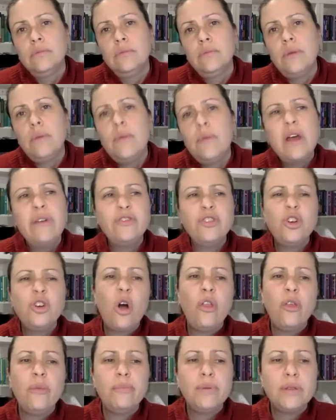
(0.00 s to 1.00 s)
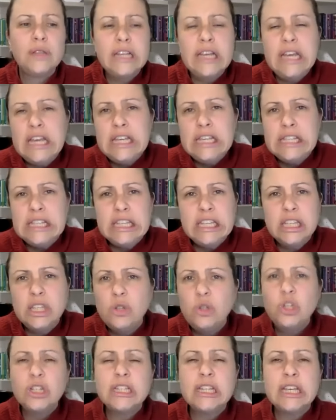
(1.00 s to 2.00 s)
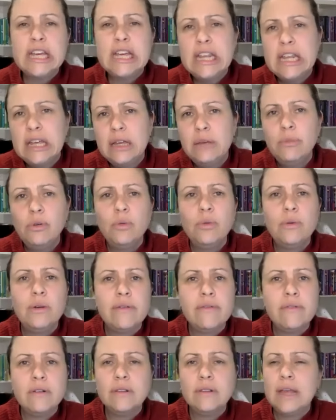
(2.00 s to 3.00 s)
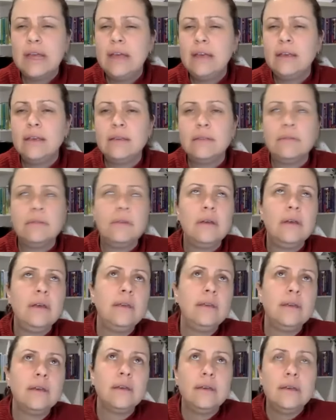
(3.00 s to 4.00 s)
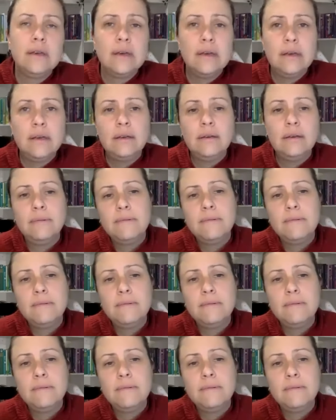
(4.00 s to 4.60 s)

I'm going to have to call the police because you just hit him or whatever. Like, yay.